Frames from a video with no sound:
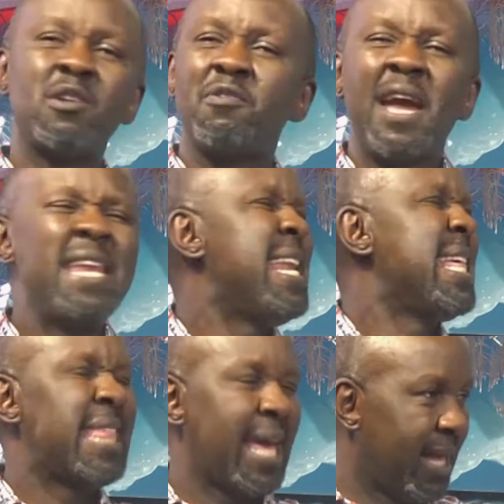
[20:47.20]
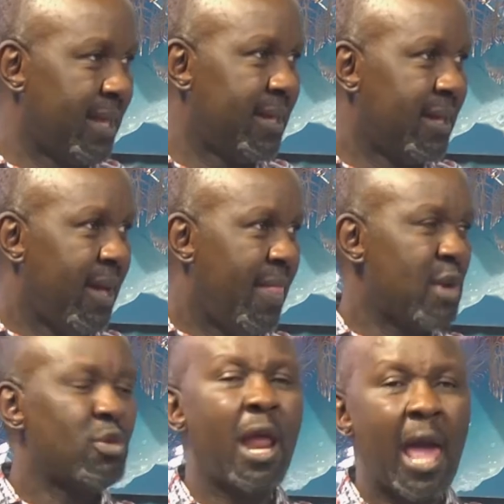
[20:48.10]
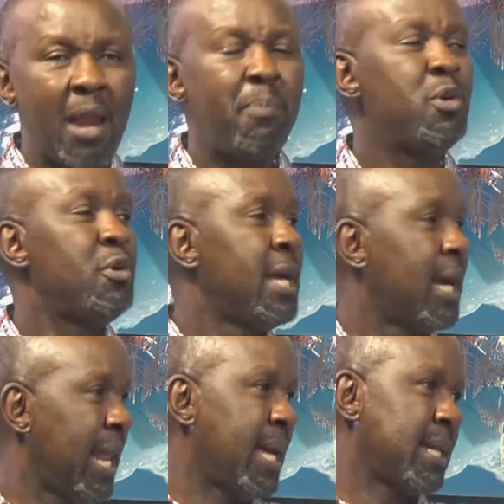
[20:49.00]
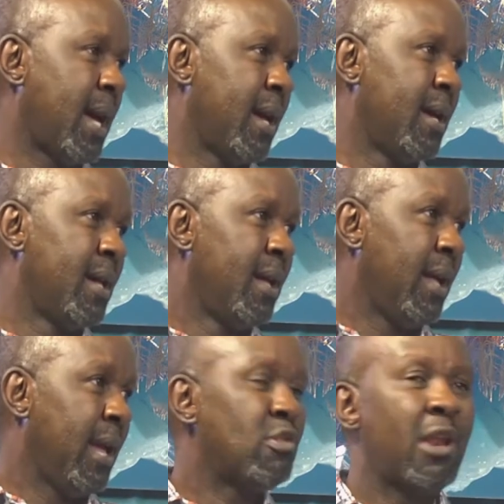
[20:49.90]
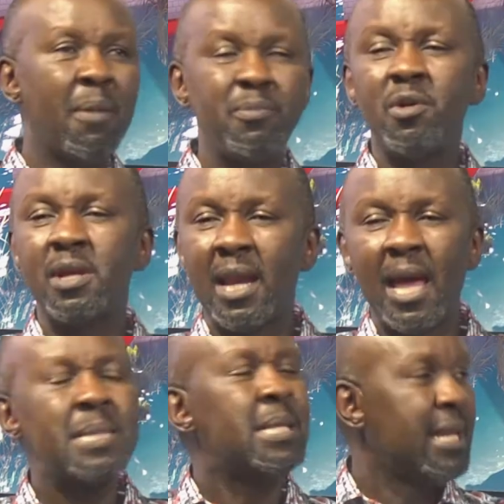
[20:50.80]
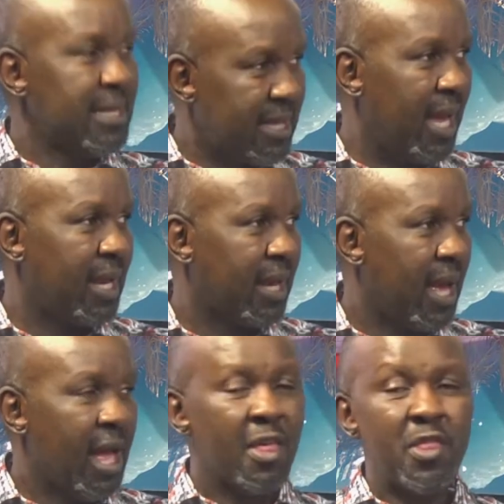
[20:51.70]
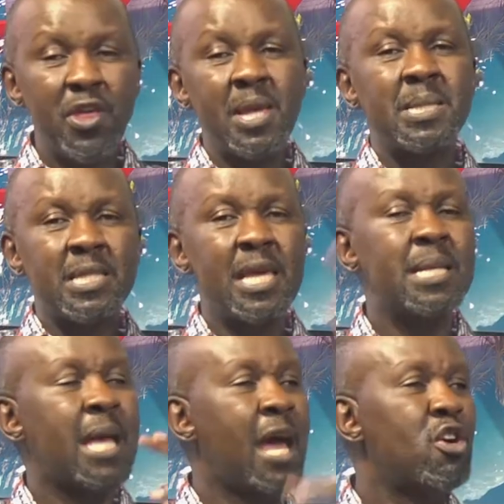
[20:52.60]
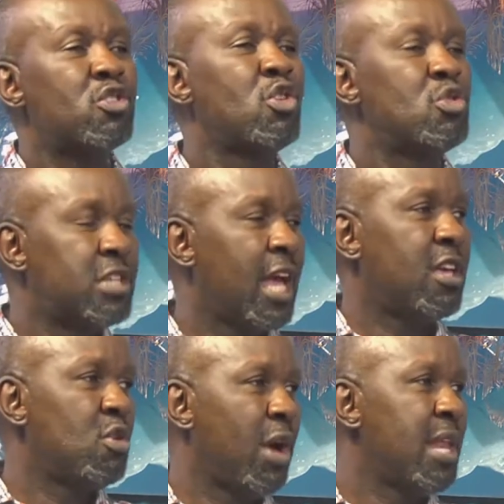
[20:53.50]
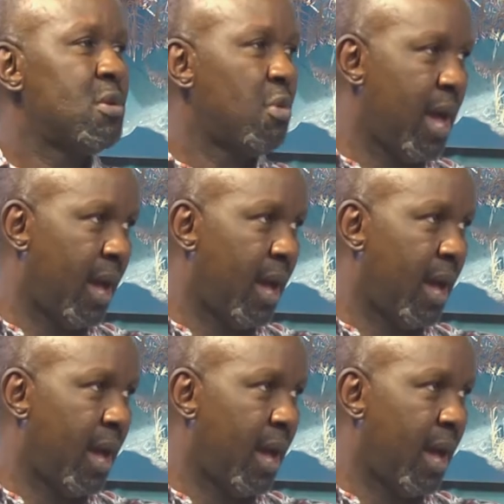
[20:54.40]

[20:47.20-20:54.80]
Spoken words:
to find anything that will help you declutter. It will help you realize, listen, these things are not going to take you anywhere.